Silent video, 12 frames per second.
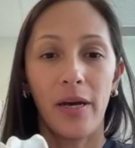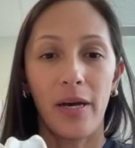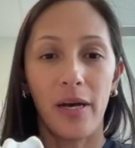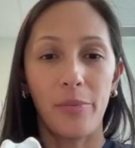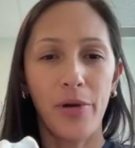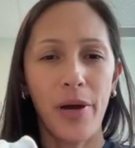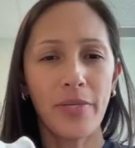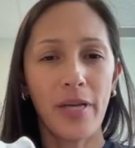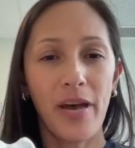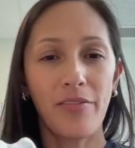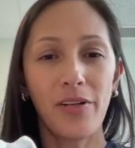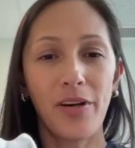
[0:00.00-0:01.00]
Perhaps I
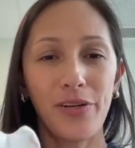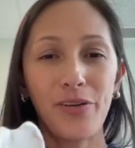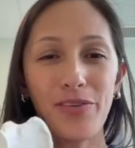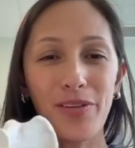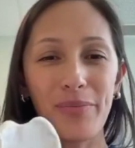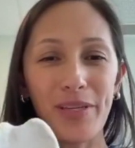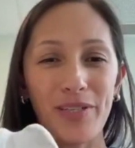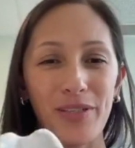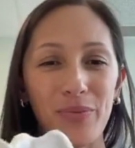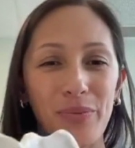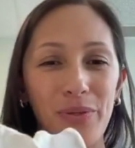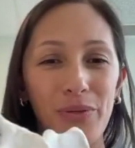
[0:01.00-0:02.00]
haven't gone over the
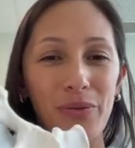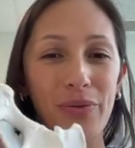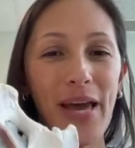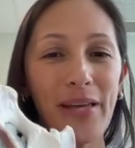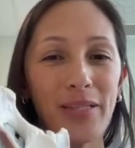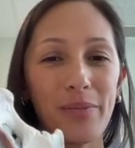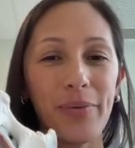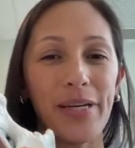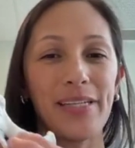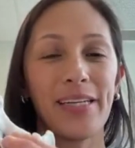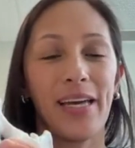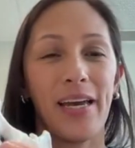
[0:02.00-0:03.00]
muscles with you yet,
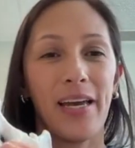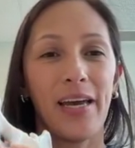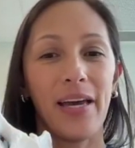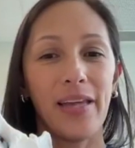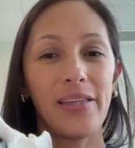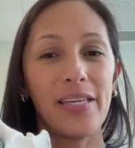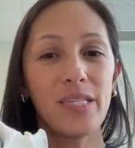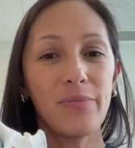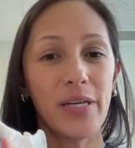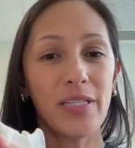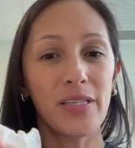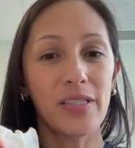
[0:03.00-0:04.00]
but these
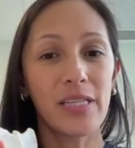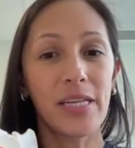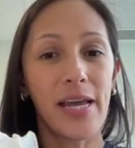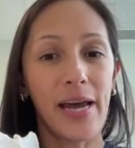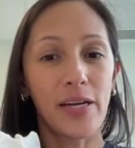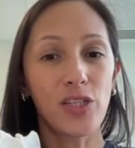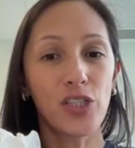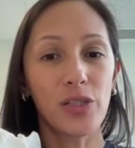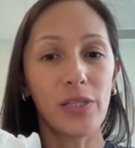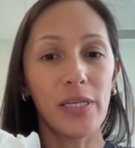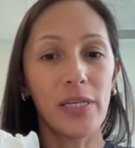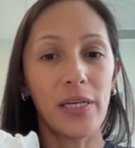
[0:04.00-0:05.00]
muscles can
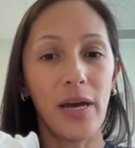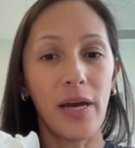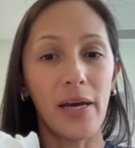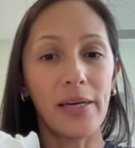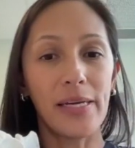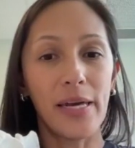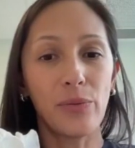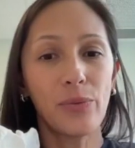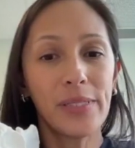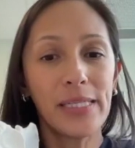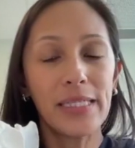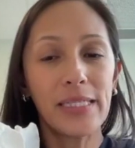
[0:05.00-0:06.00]
actually get
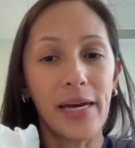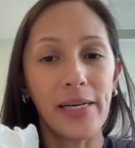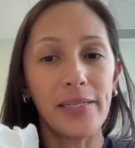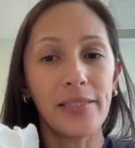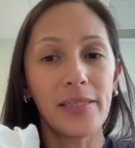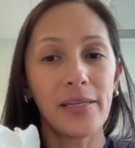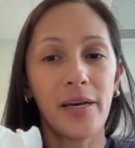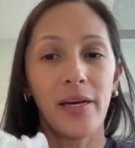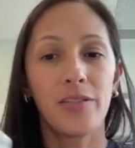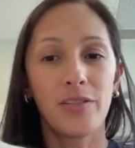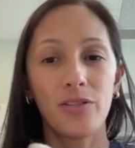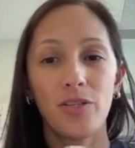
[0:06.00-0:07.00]
really tight.
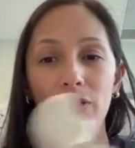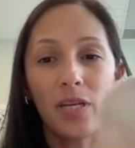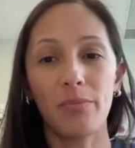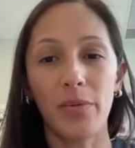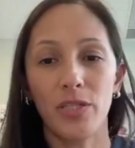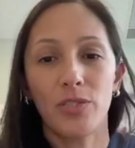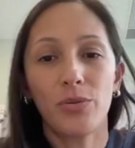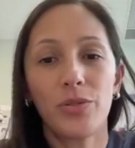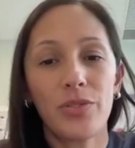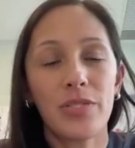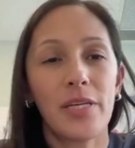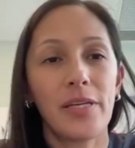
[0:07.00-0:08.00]
So just like my
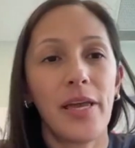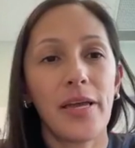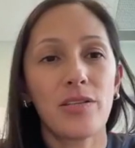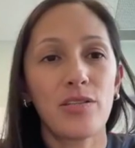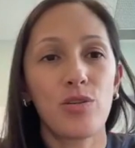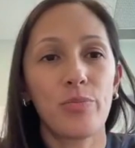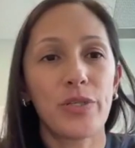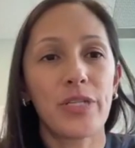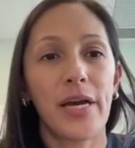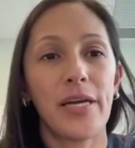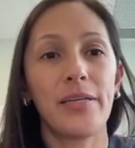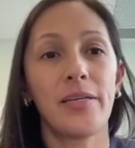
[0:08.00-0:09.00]
shoulders can get super
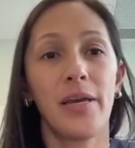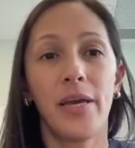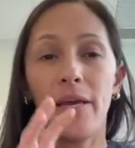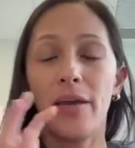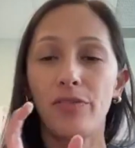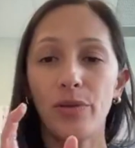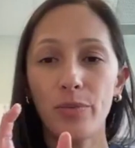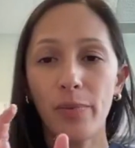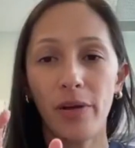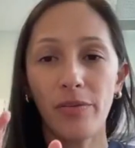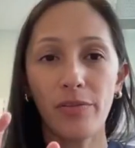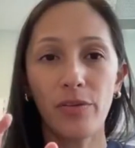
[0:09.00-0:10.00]
tight, if those
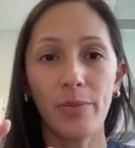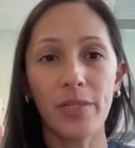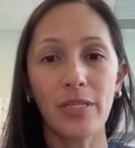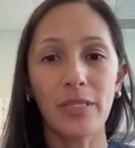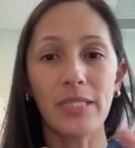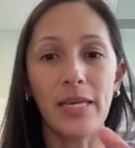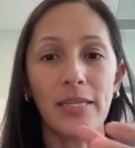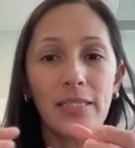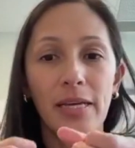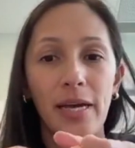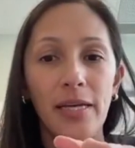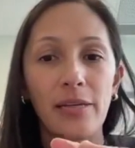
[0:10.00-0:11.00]
pelvic floor muscles get
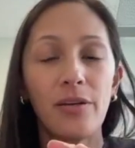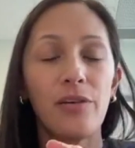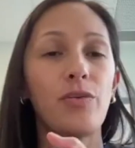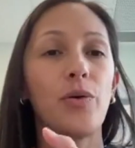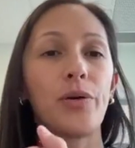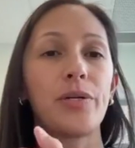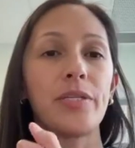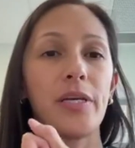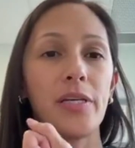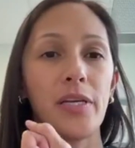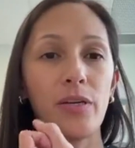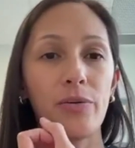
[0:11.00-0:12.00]
tight, of course,
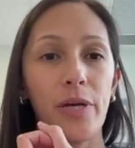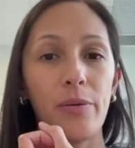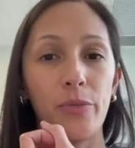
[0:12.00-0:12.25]
it can create more